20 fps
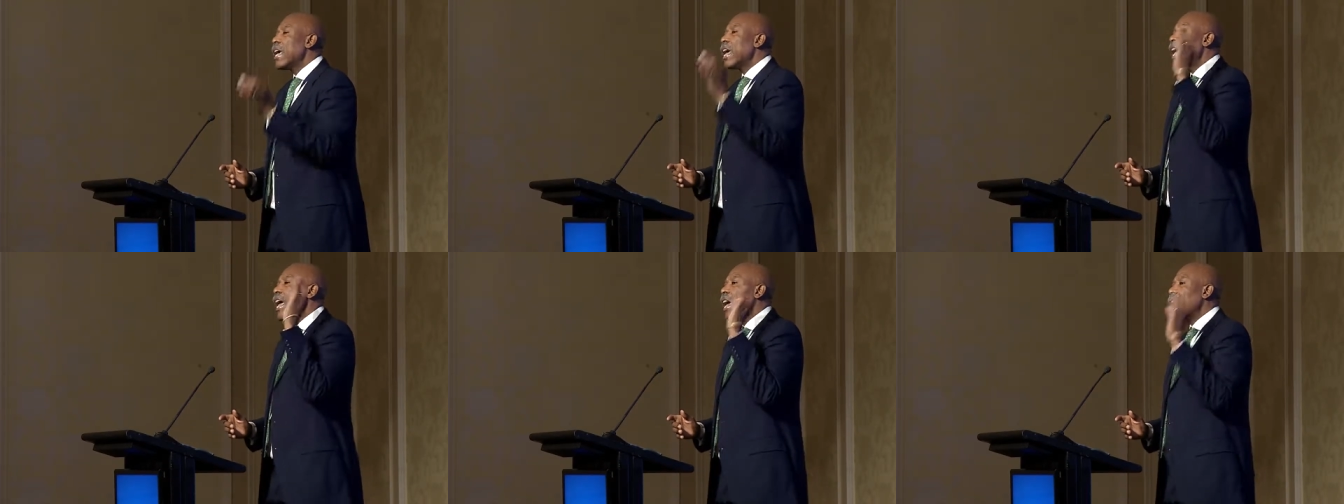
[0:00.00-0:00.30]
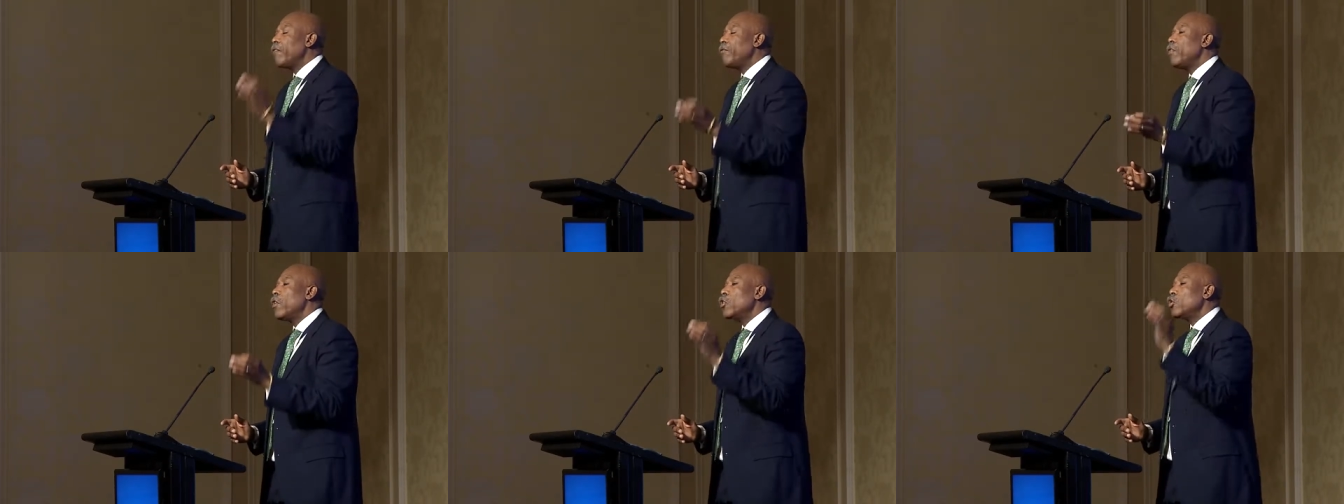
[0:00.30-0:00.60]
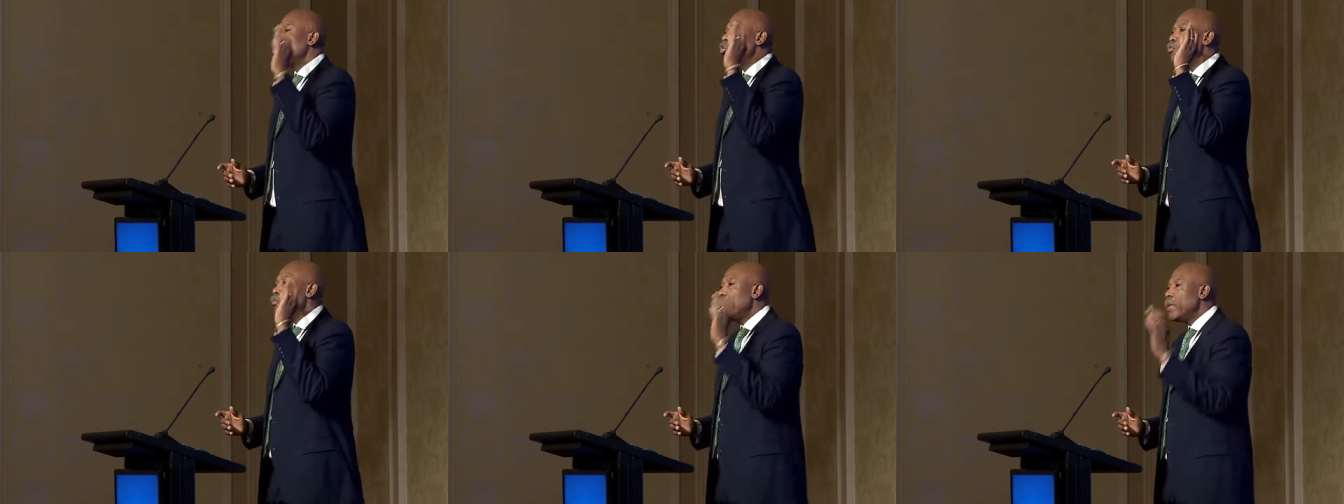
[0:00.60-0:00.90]
have
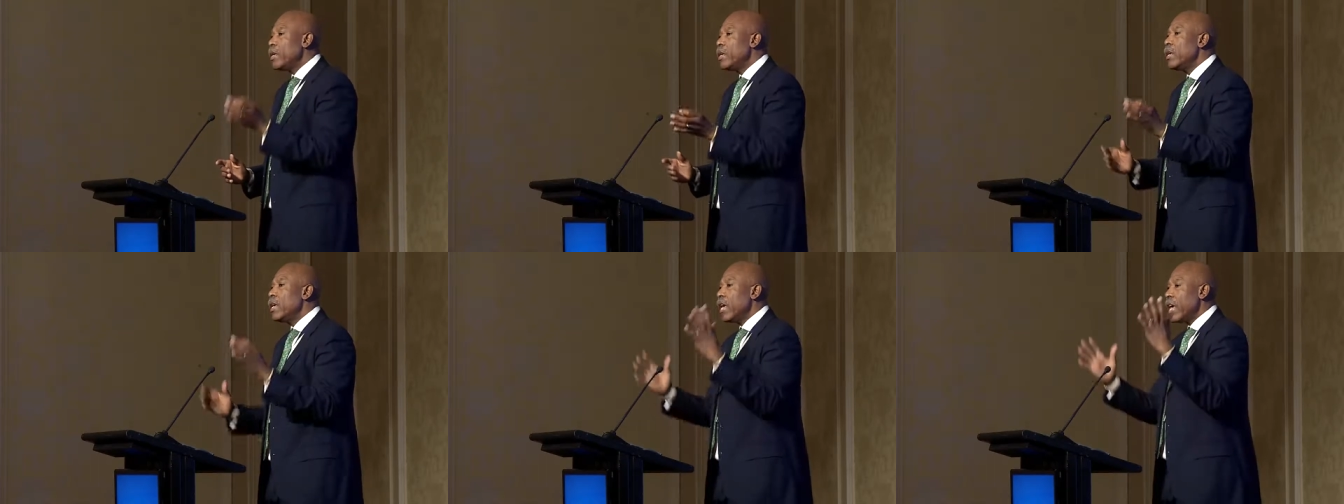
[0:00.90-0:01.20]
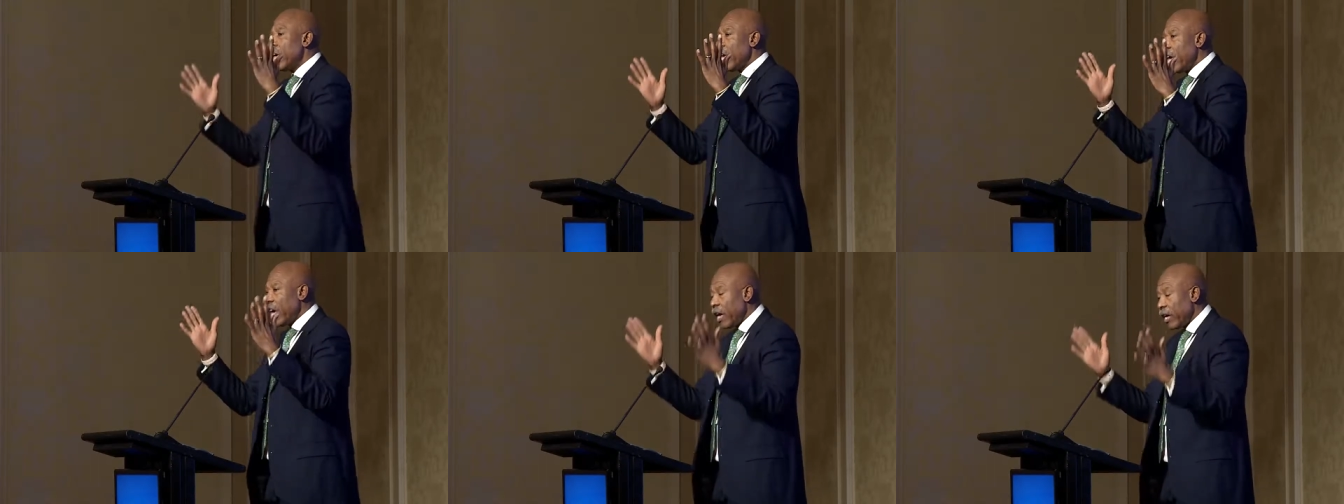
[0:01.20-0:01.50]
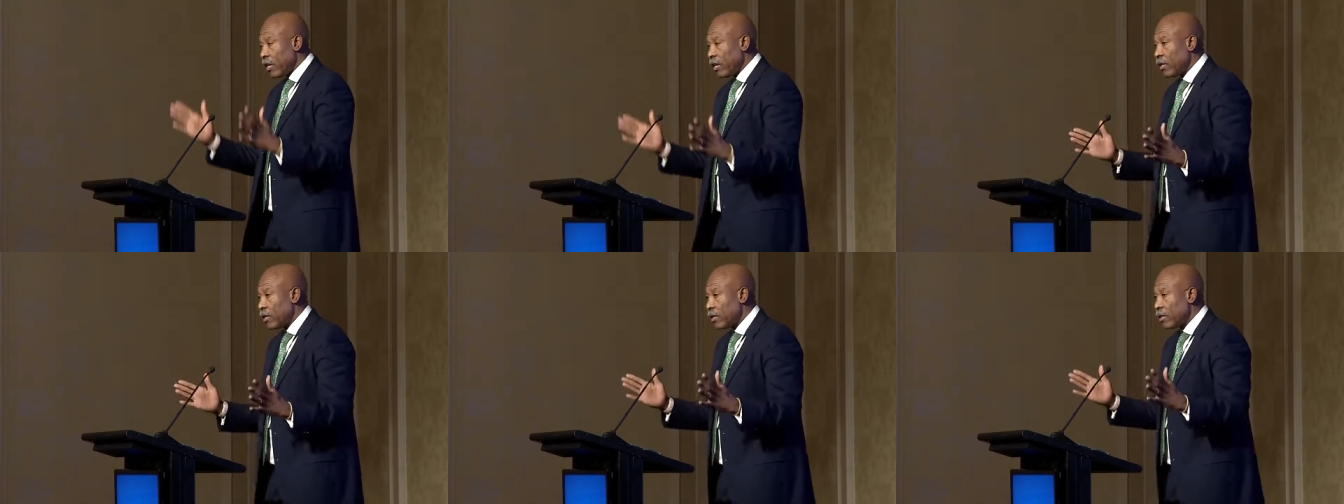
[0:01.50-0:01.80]
to be
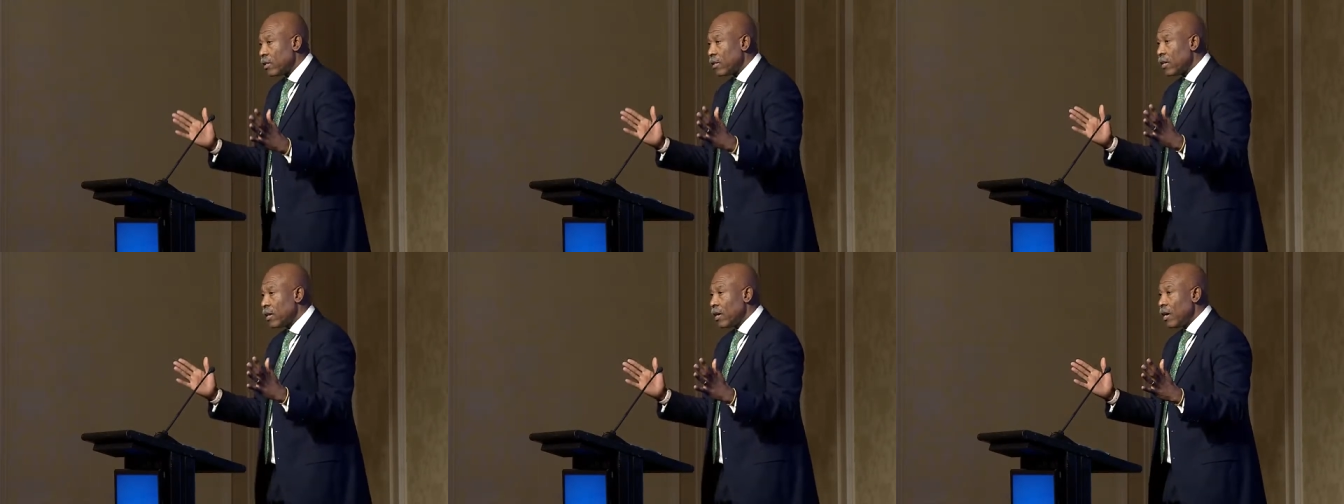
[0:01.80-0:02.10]
end.